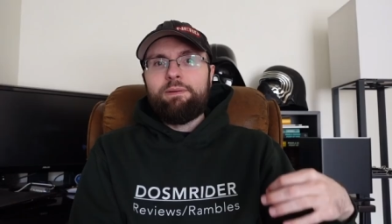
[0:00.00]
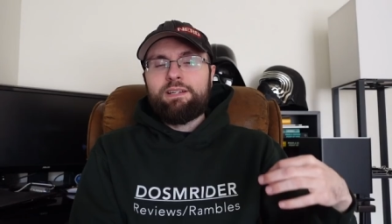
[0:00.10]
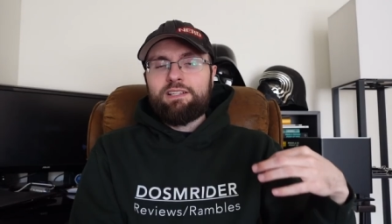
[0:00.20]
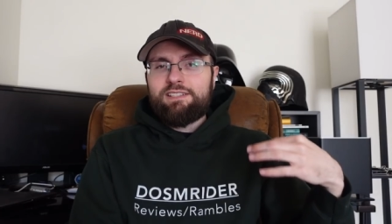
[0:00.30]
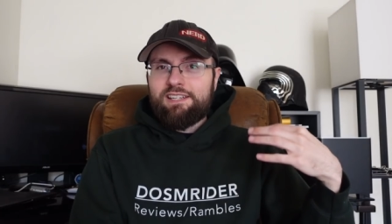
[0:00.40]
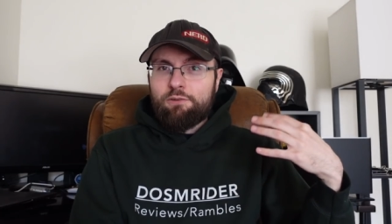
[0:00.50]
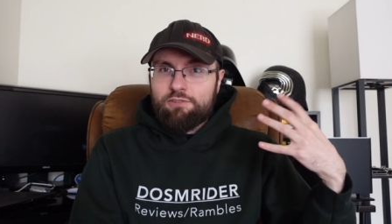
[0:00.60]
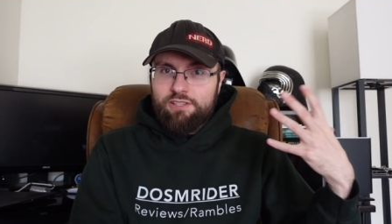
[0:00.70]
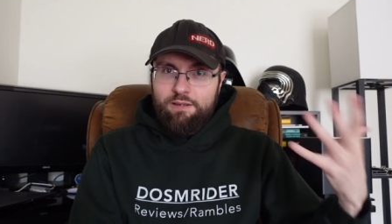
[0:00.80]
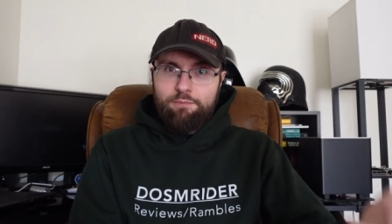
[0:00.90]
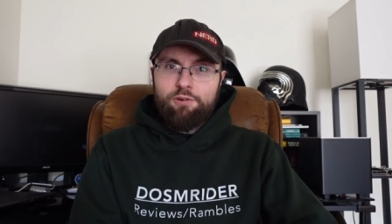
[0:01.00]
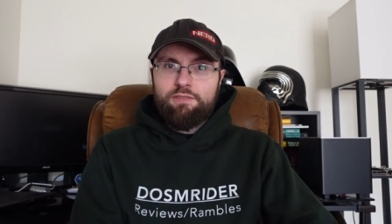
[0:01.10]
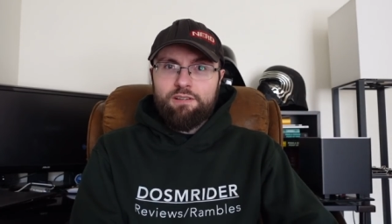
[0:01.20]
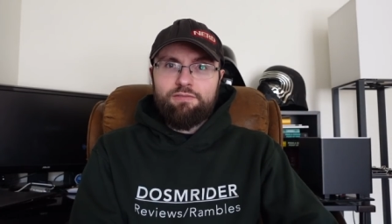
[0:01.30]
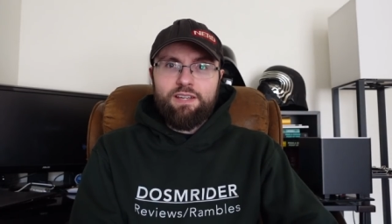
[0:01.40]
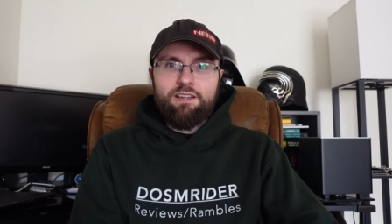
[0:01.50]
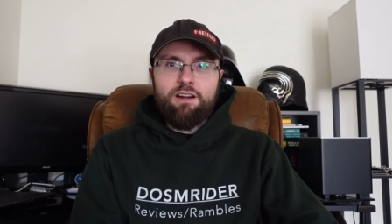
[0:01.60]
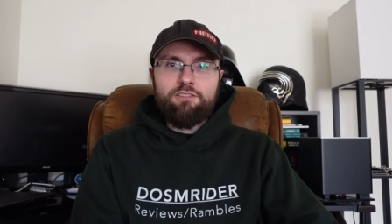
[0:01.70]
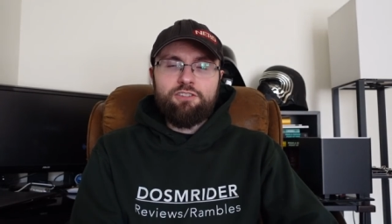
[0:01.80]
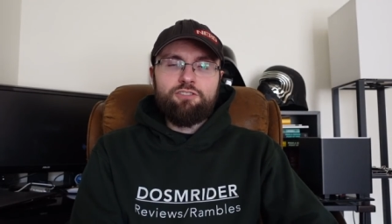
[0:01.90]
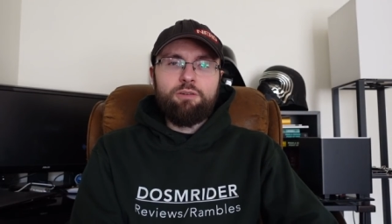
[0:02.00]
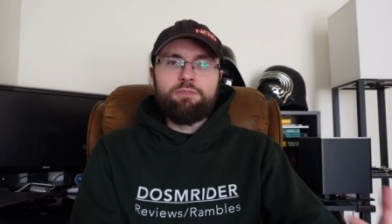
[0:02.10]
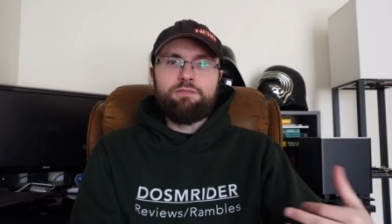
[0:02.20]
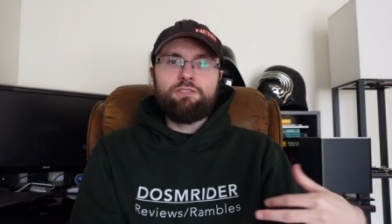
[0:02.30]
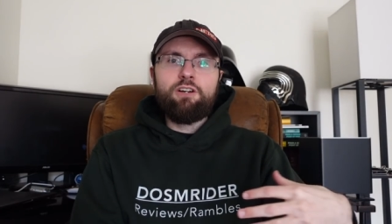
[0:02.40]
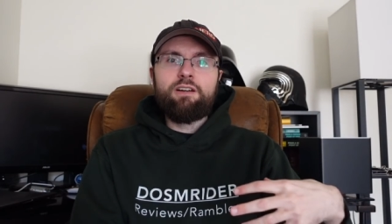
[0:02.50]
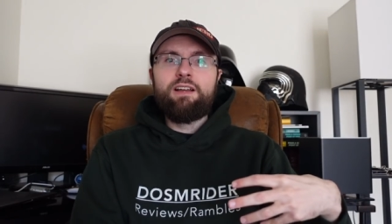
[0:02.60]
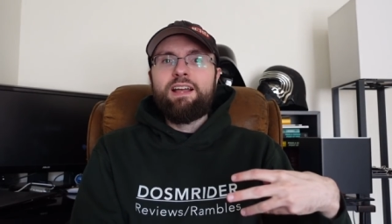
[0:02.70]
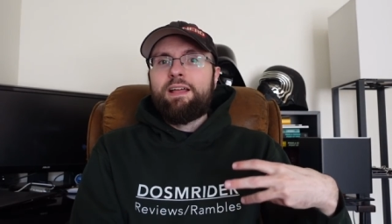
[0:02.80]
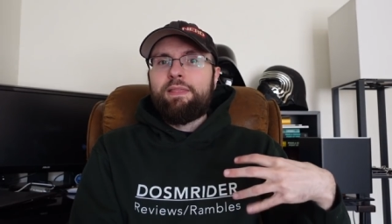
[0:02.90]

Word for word: been continuously improving Figuarts in terms of look.